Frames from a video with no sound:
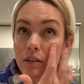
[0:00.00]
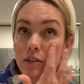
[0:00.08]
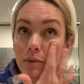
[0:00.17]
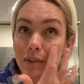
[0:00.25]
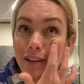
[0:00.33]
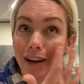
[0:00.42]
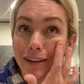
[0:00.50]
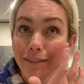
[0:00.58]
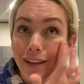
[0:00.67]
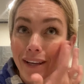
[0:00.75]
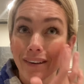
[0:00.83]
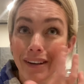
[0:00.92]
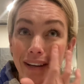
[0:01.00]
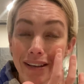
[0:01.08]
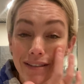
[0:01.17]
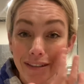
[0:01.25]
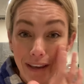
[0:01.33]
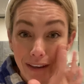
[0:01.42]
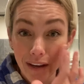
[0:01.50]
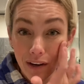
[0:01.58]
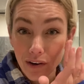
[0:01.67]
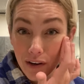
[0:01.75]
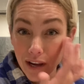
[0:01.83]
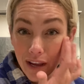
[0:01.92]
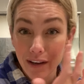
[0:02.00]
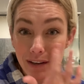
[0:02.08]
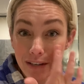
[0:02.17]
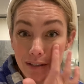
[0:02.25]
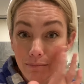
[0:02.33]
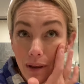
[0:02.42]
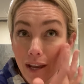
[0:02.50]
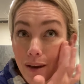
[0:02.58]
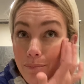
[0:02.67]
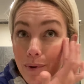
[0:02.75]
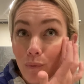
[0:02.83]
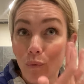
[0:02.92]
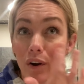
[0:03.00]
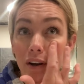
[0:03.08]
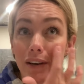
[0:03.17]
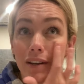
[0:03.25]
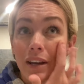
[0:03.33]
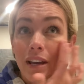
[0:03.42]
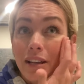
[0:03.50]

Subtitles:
So it's kind of like you're getting skincare and makeup in one.